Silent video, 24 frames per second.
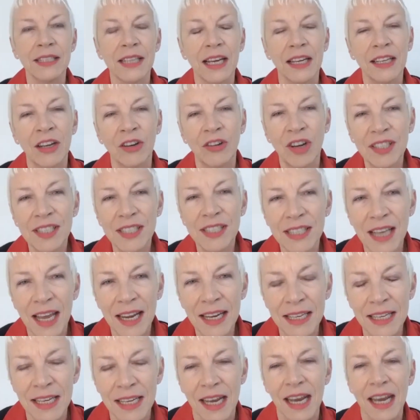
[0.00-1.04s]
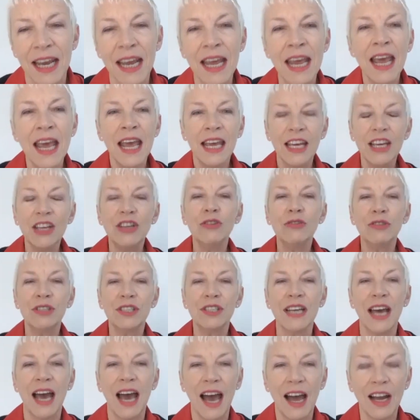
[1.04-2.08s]
And on a Sunday, he used
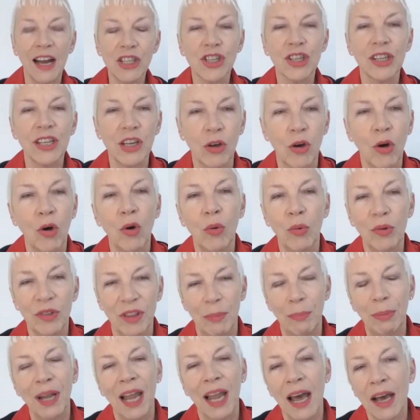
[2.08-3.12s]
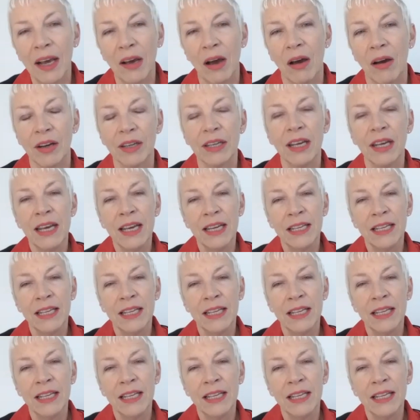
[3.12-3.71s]
to actually go with a placard